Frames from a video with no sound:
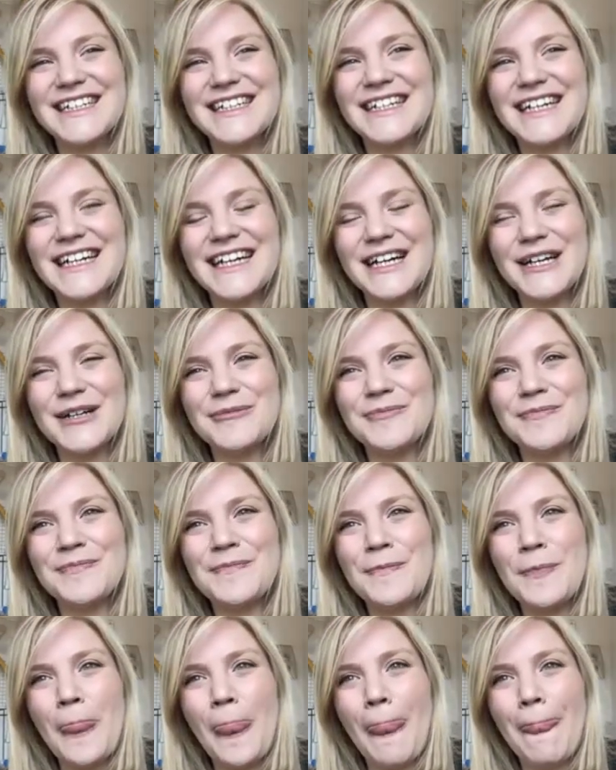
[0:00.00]
Um,
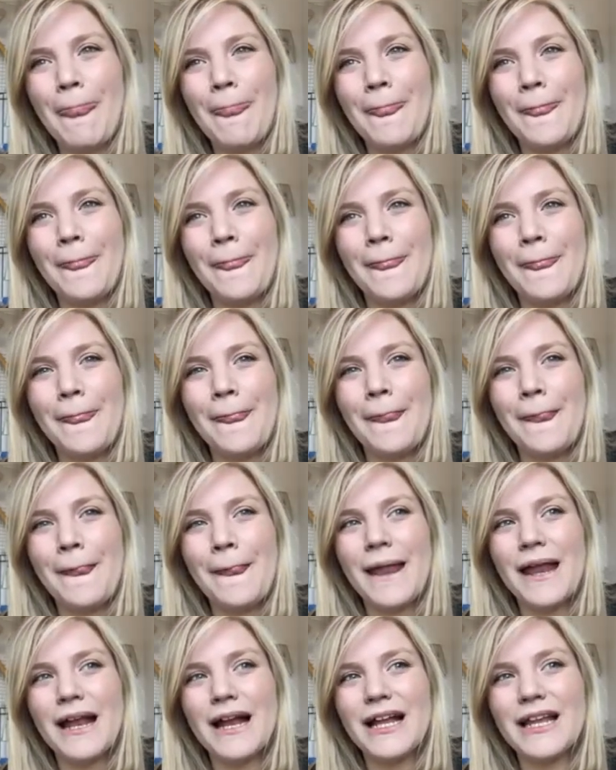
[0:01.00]

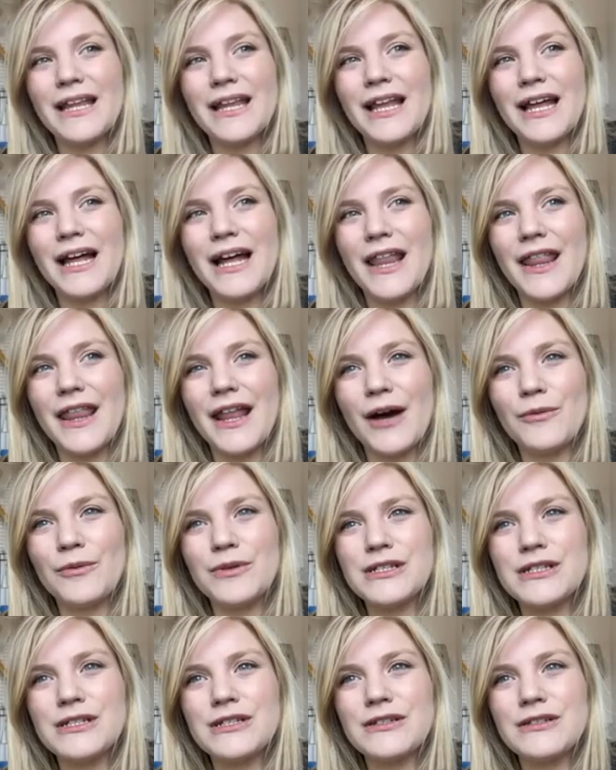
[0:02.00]
and and that
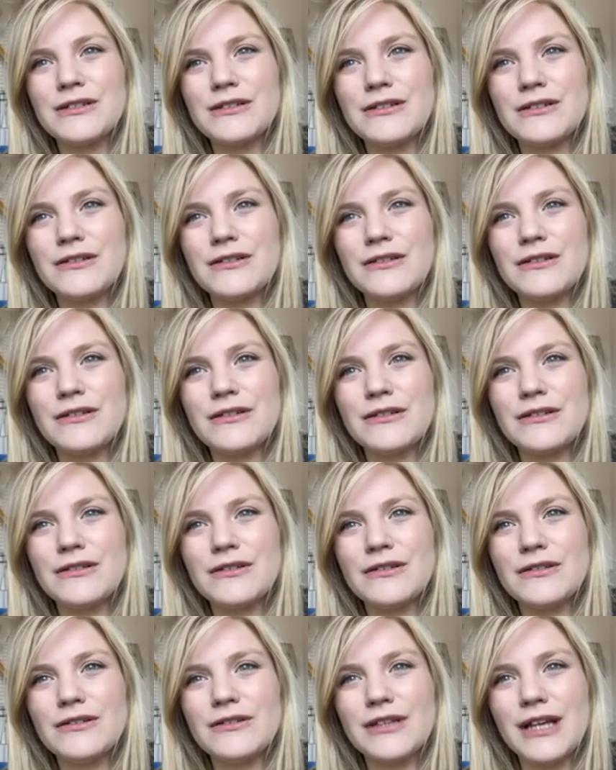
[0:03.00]
was
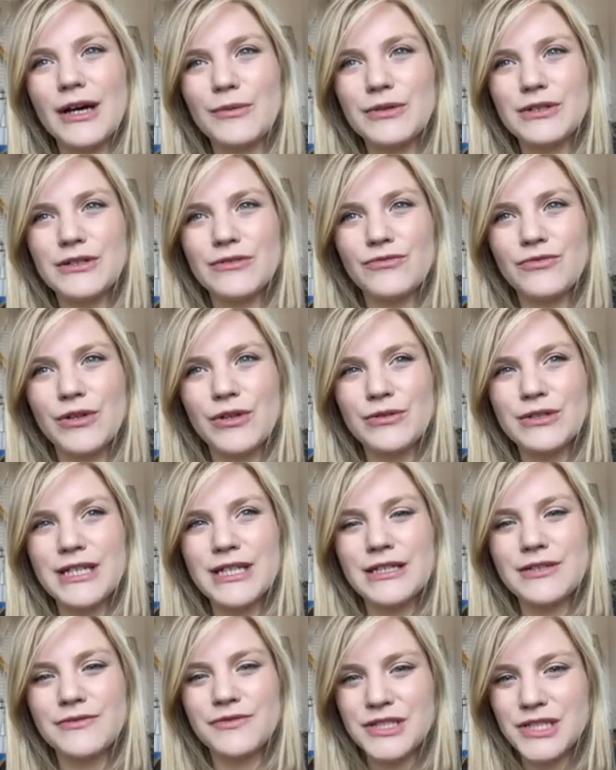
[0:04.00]
that was a real
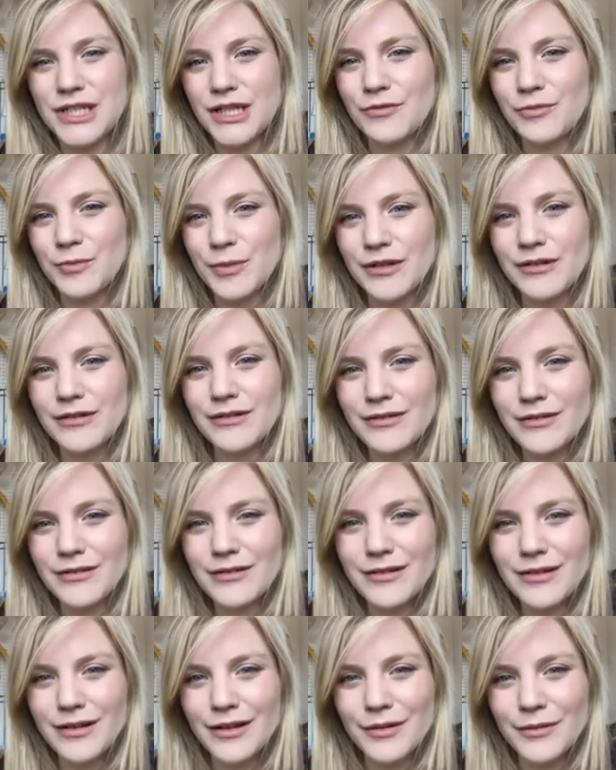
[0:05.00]
sense of achievement
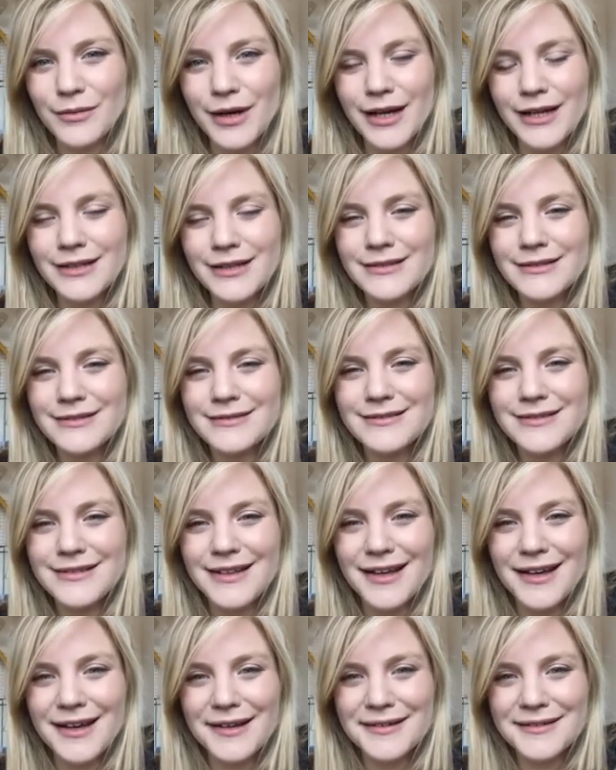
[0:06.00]
in a way.
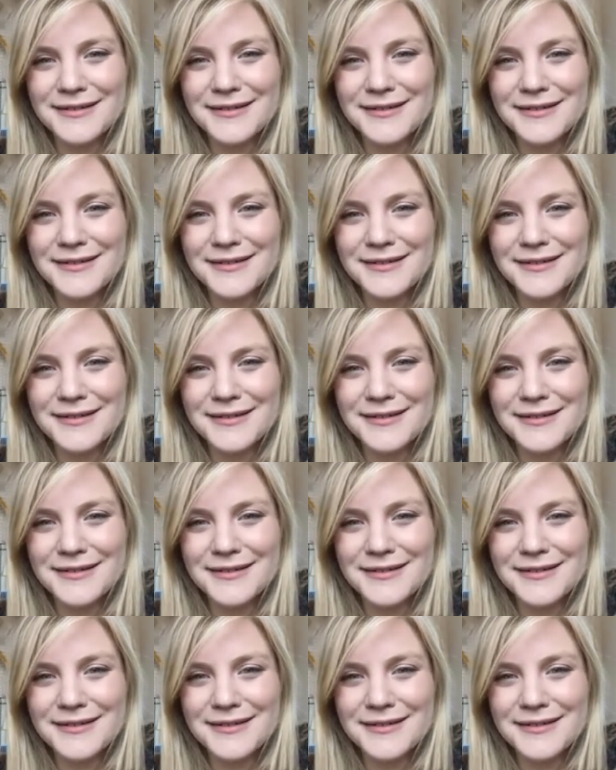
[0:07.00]
Yeah.